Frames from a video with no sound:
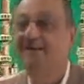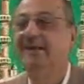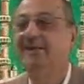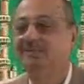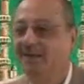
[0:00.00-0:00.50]

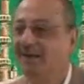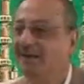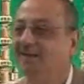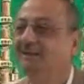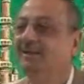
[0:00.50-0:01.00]

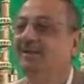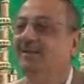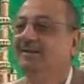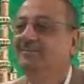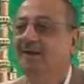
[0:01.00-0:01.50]
Inshallah,
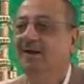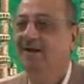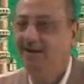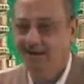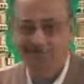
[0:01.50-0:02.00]

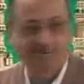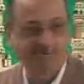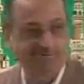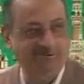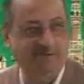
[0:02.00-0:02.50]
I have a
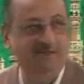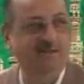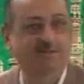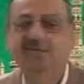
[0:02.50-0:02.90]
feeling